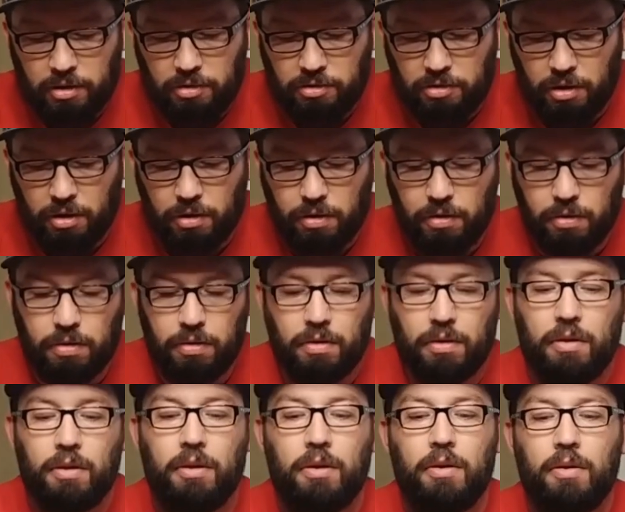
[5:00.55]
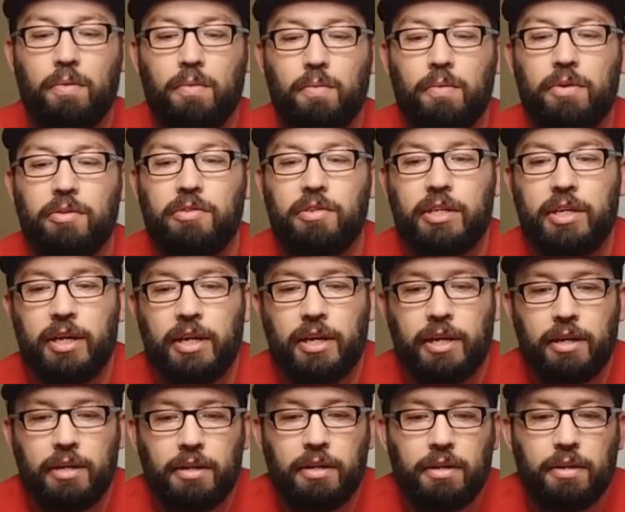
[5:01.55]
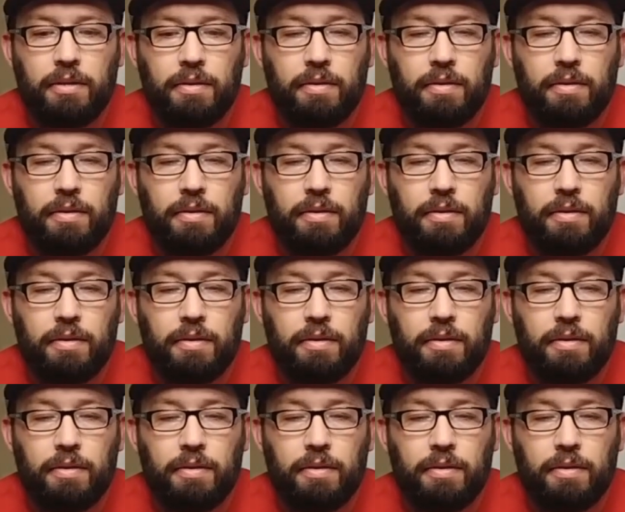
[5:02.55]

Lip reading: So, once again,